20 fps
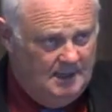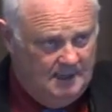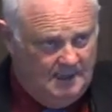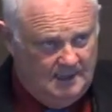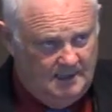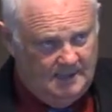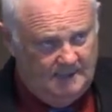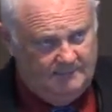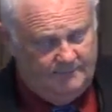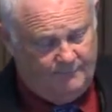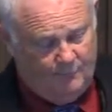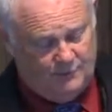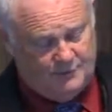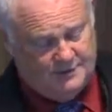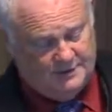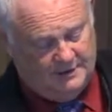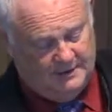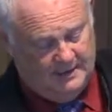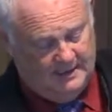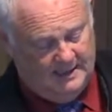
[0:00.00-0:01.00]
Uh,
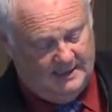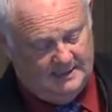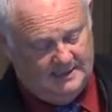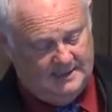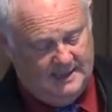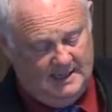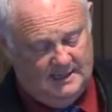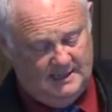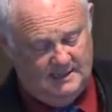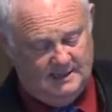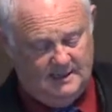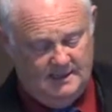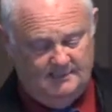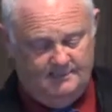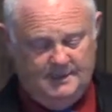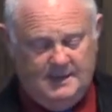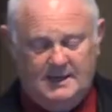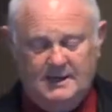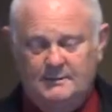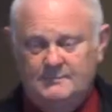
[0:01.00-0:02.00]
unfortunately, it then uh,
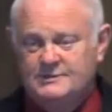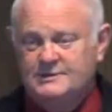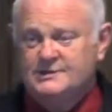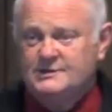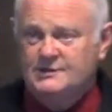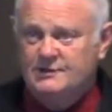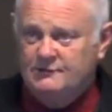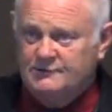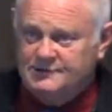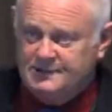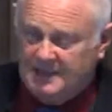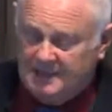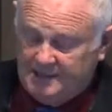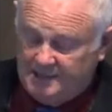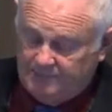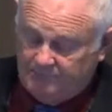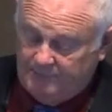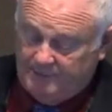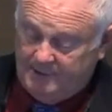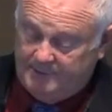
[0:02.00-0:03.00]
becomes
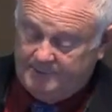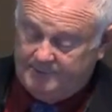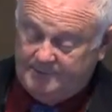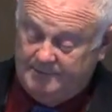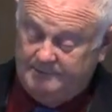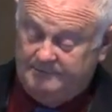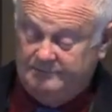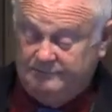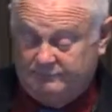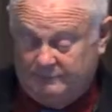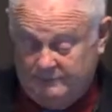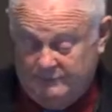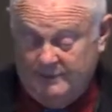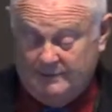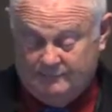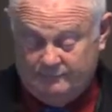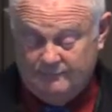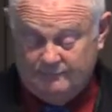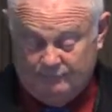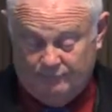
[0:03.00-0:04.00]
associated with, and
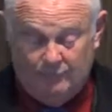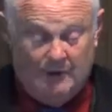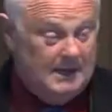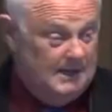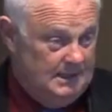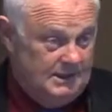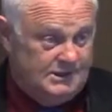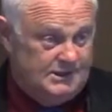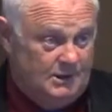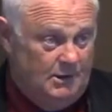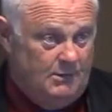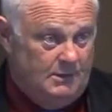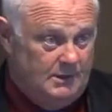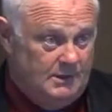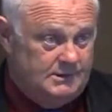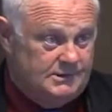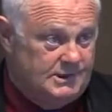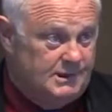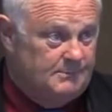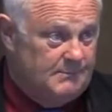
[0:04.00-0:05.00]
quite rightly so
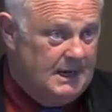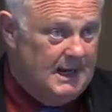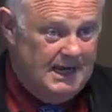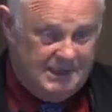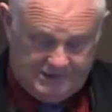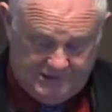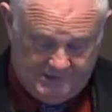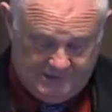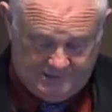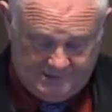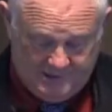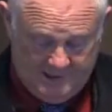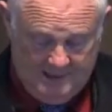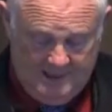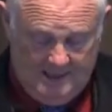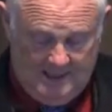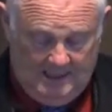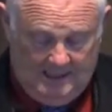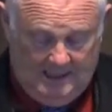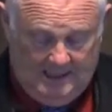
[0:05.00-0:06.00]
in some cases,
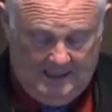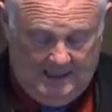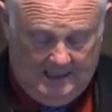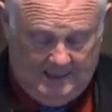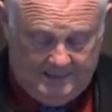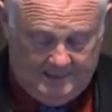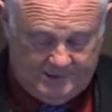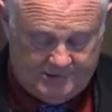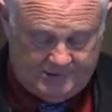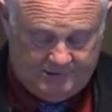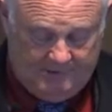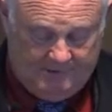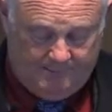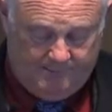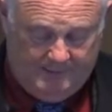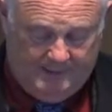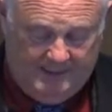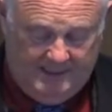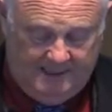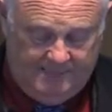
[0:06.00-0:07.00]
uh, the strict
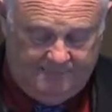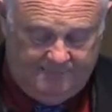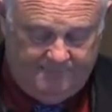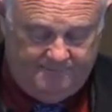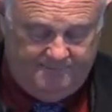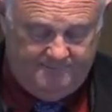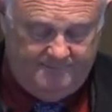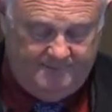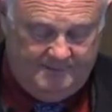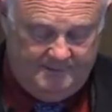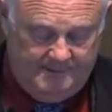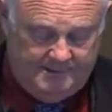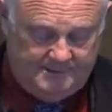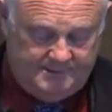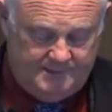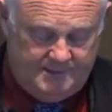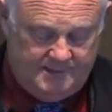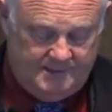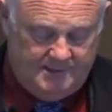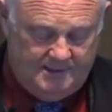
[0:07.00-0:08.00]
belief
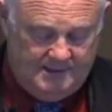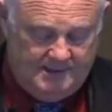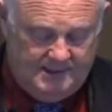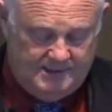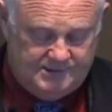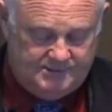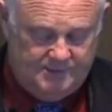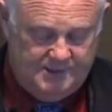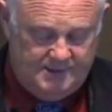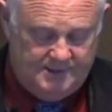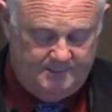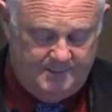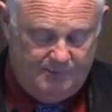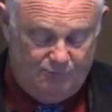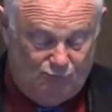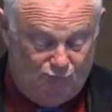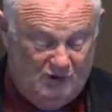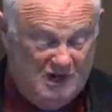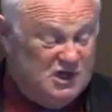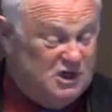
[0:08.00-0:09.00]
that leads one to be
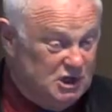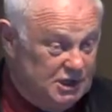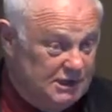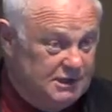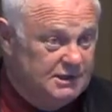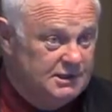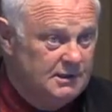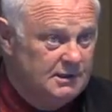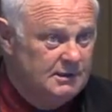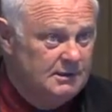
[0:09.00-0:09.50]
rigid,